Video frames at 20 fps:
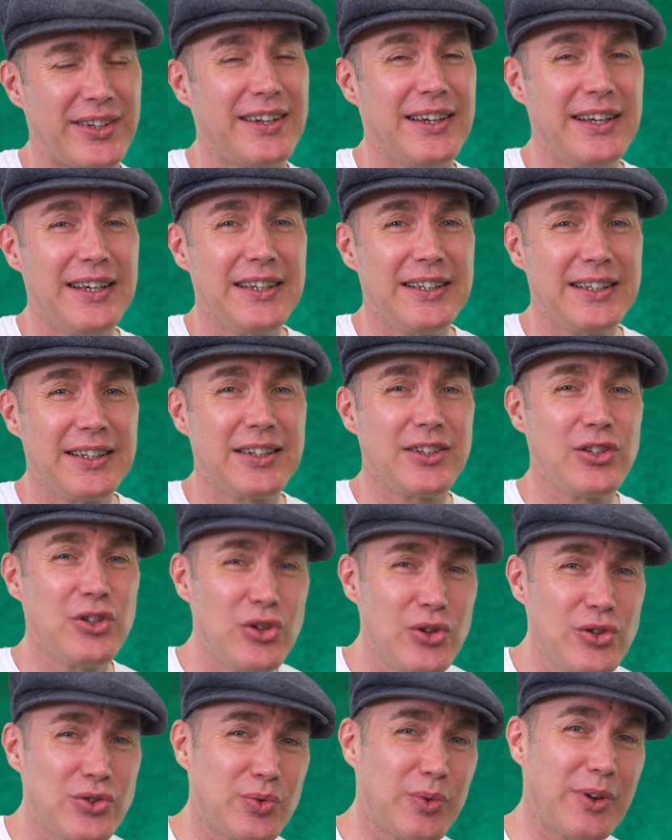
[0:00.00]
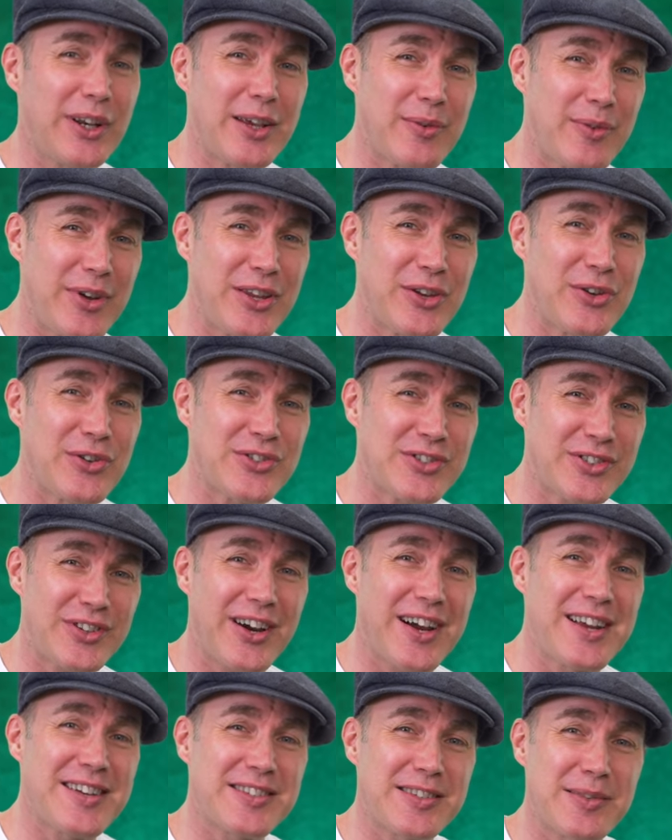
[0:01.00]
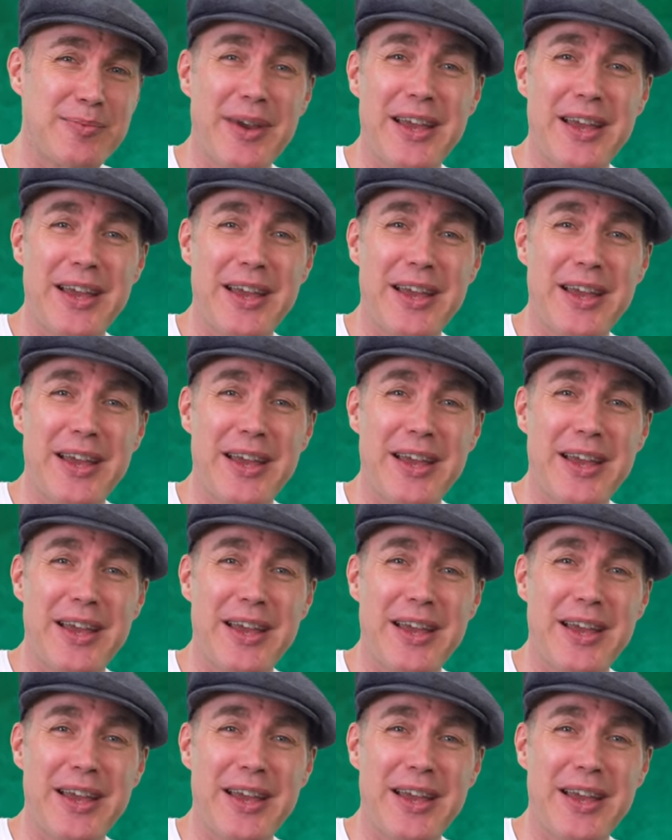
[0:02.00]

And usually we use ties to